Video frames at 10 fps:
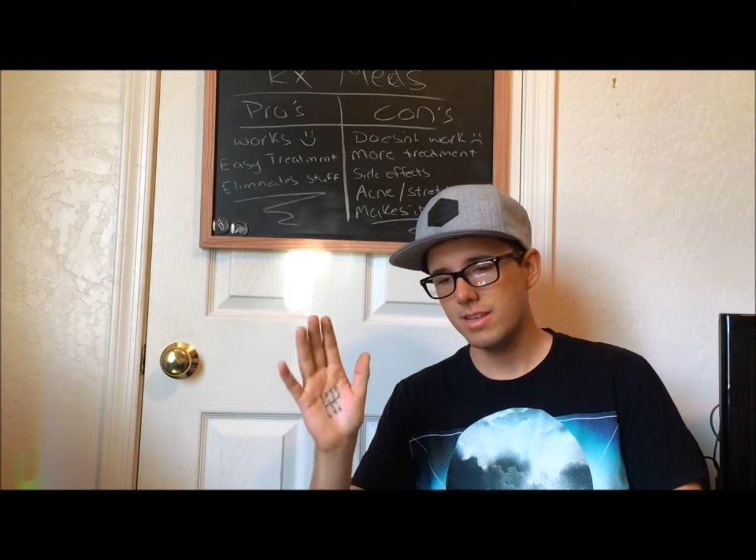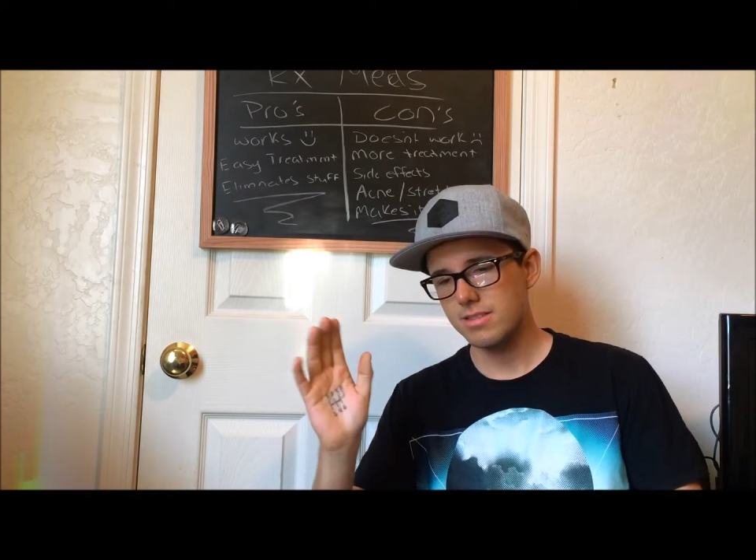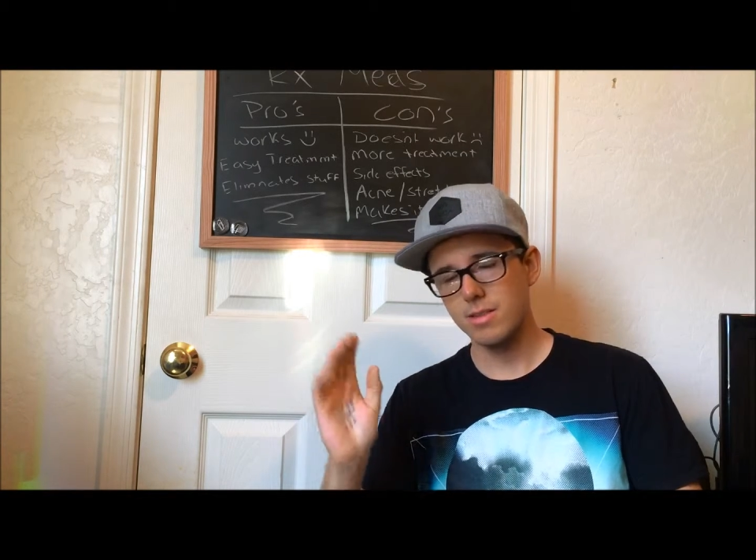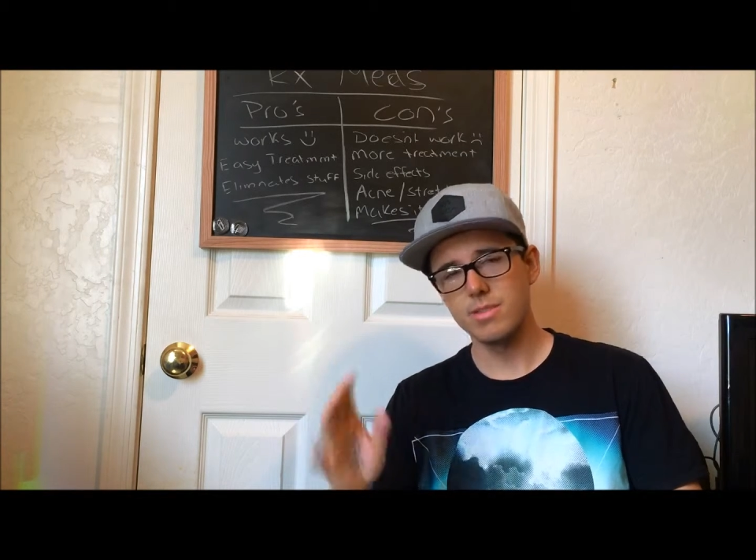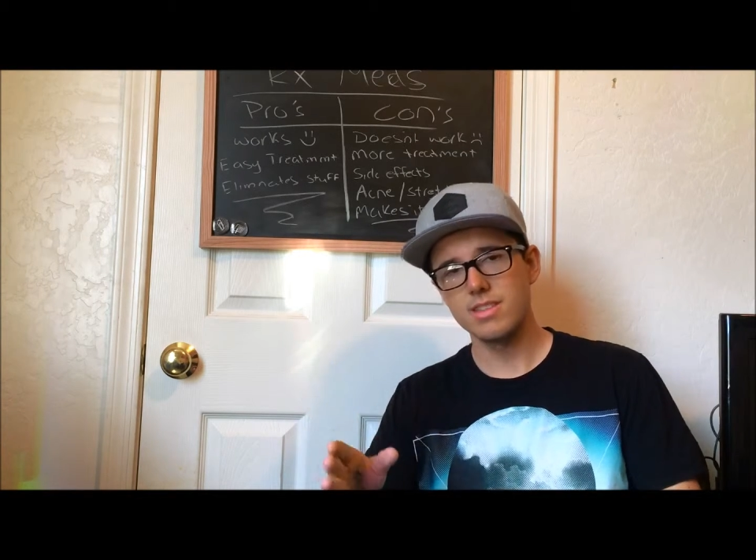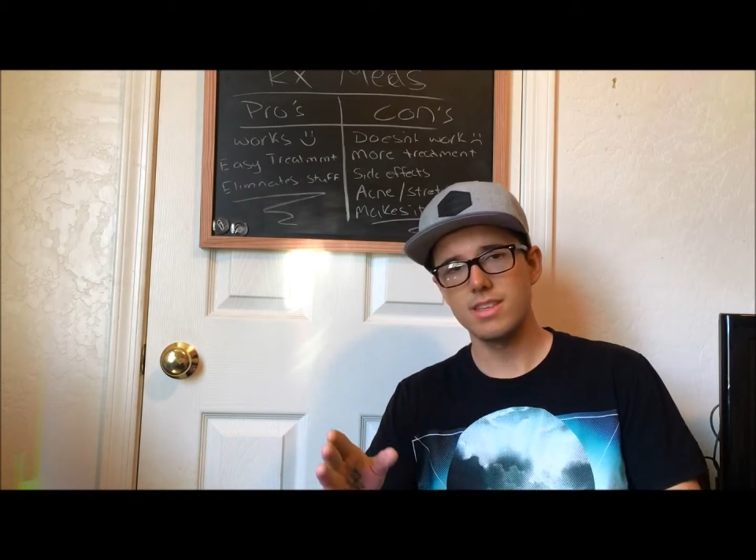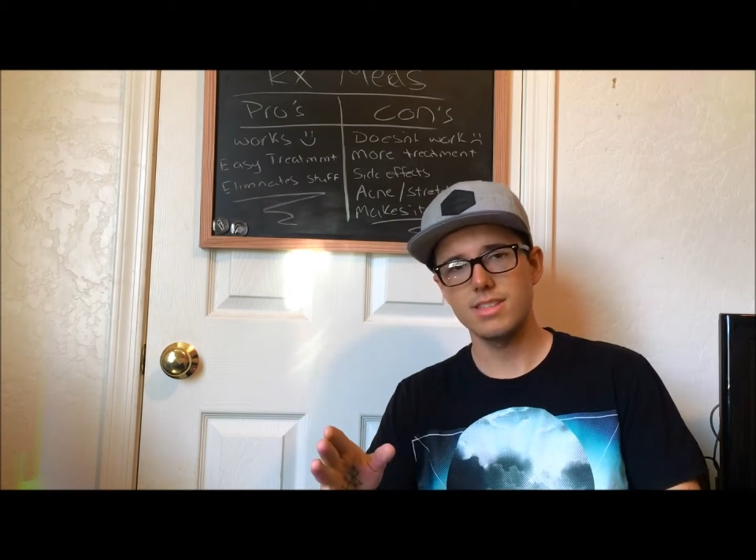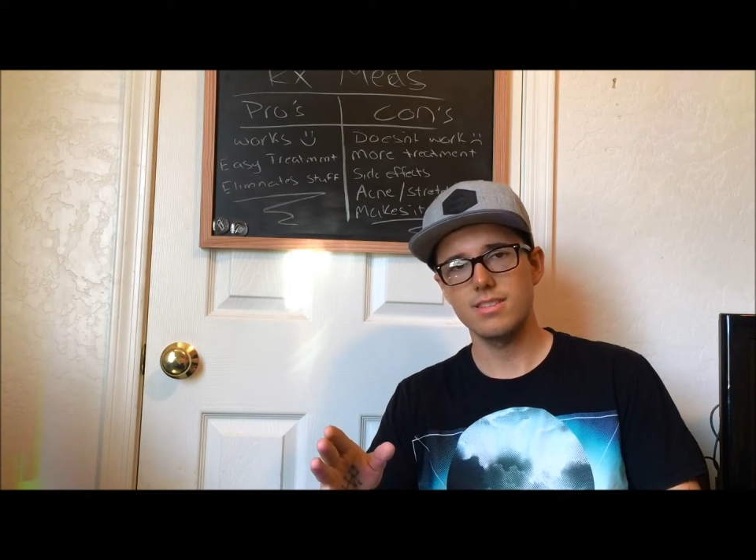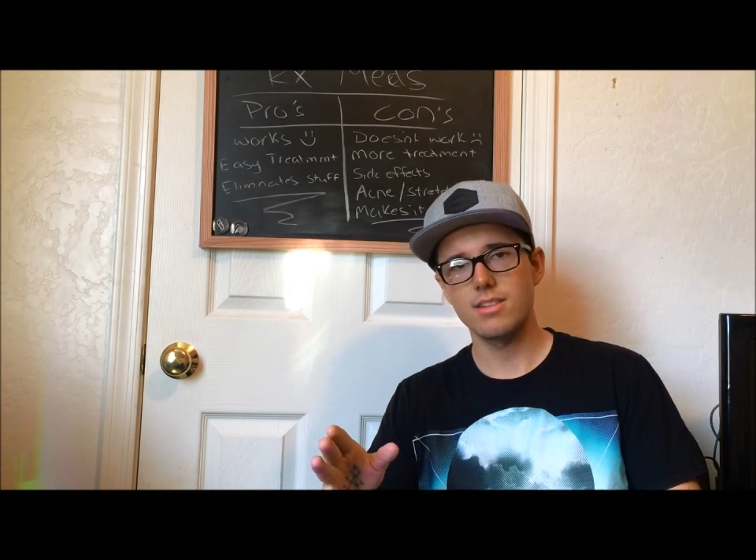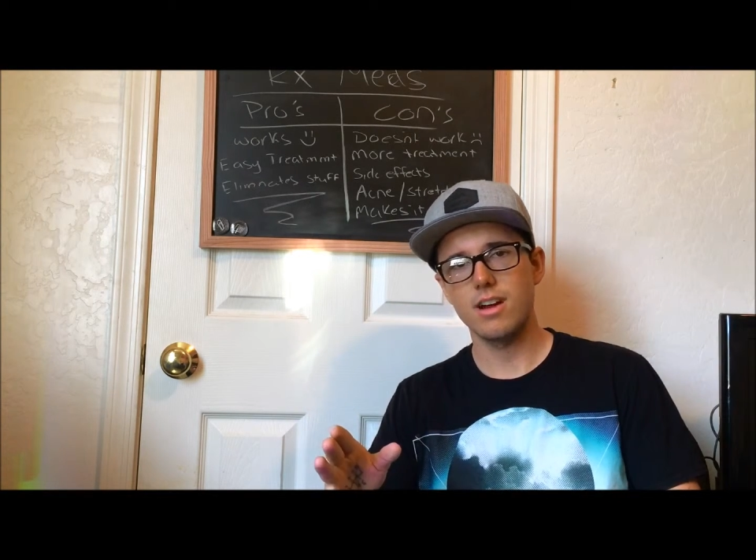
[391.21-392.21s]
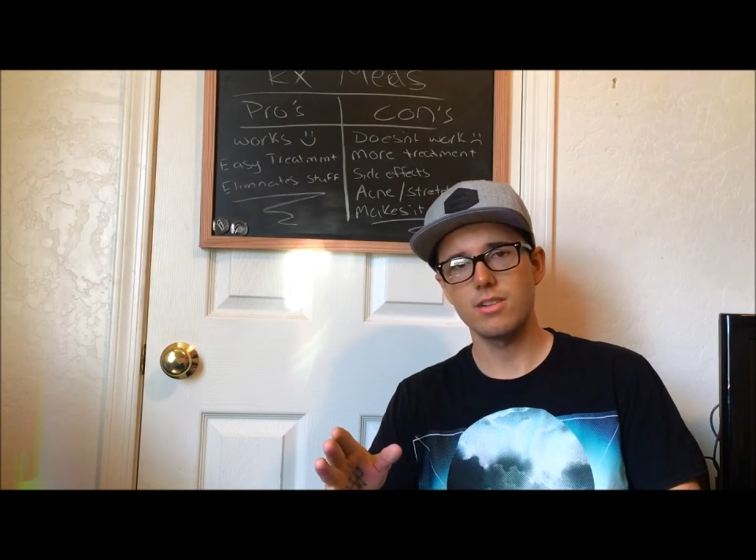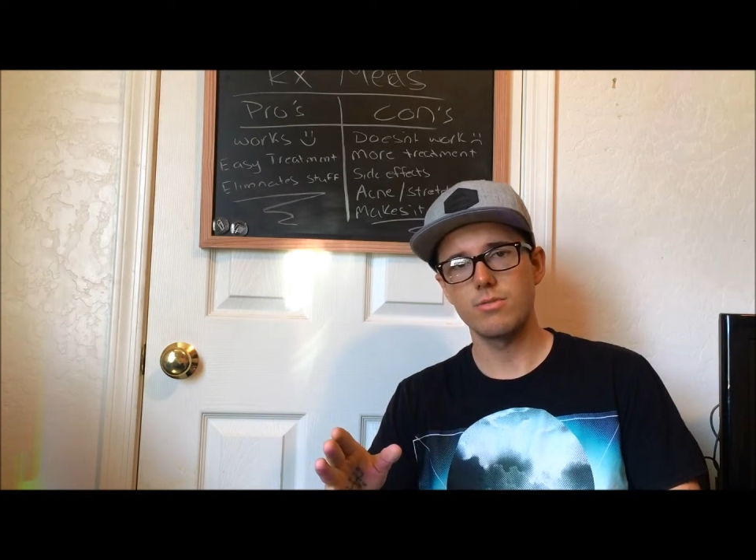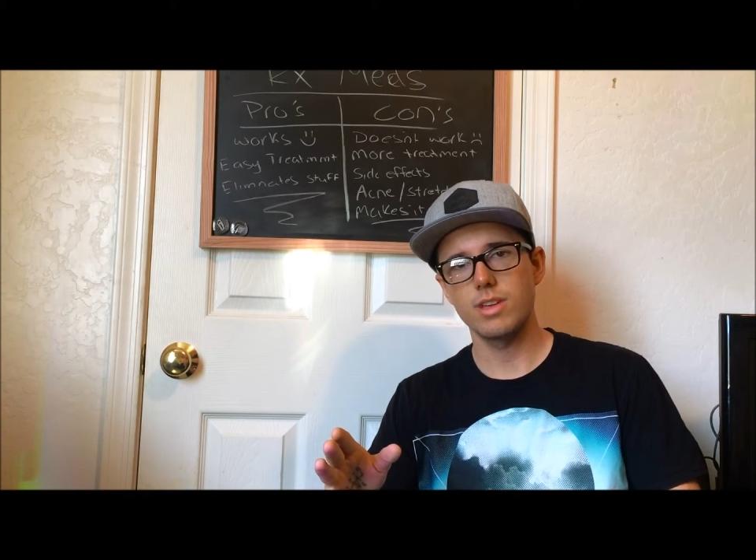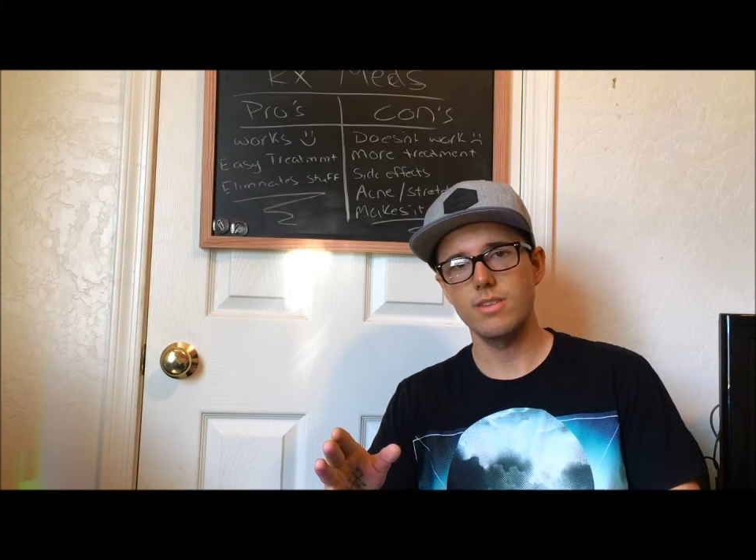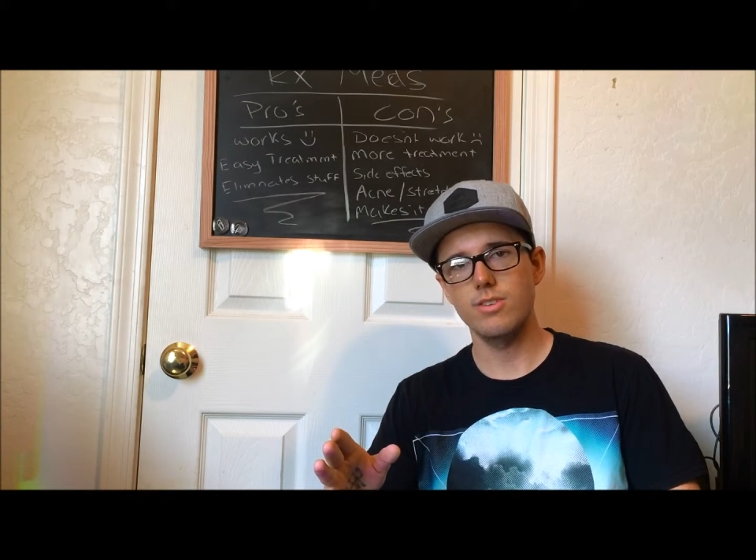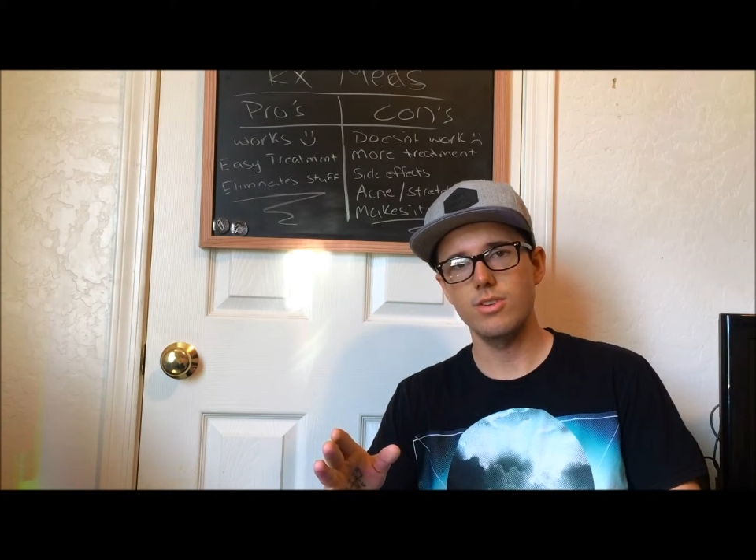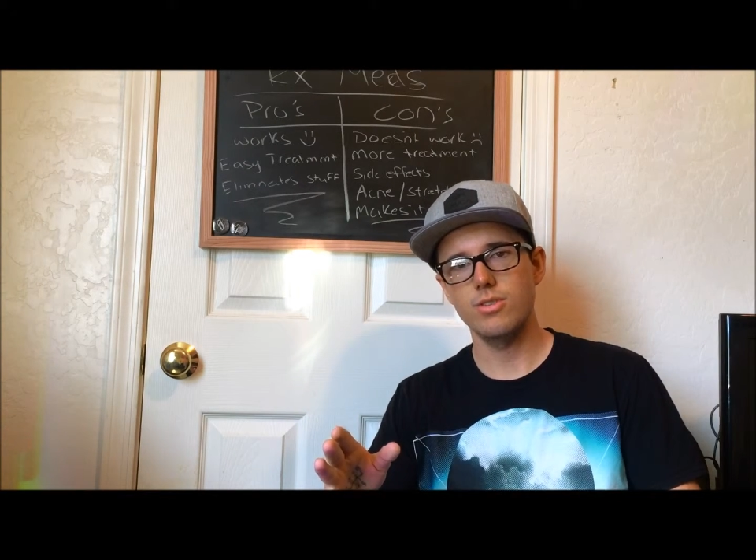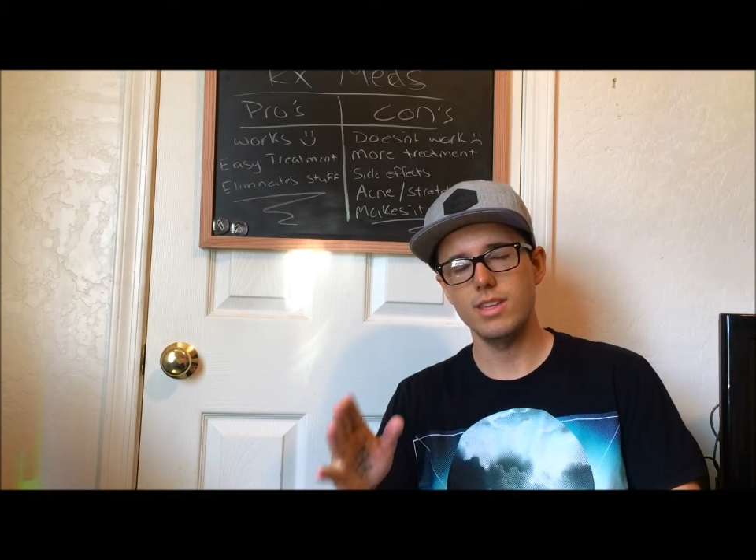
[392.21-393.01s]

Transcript: Some of the things that a doctor will give you,